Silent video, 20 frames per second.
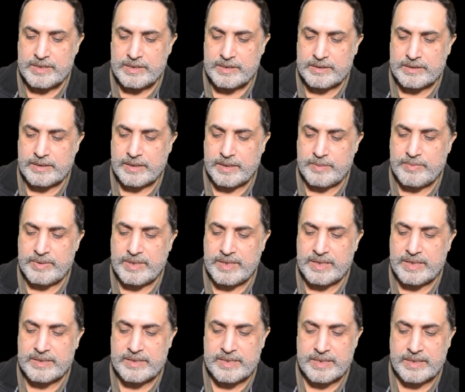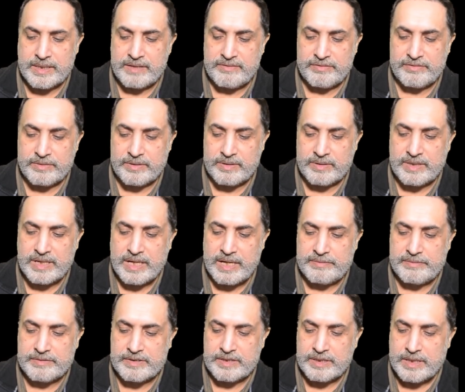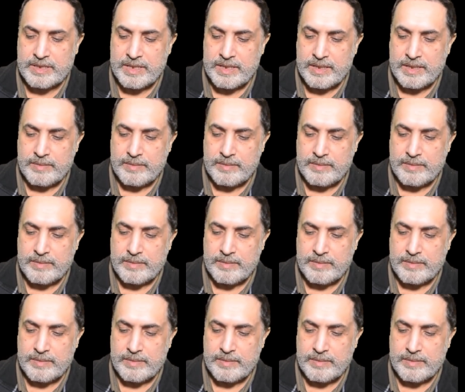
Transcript: scribbling, taking photographs.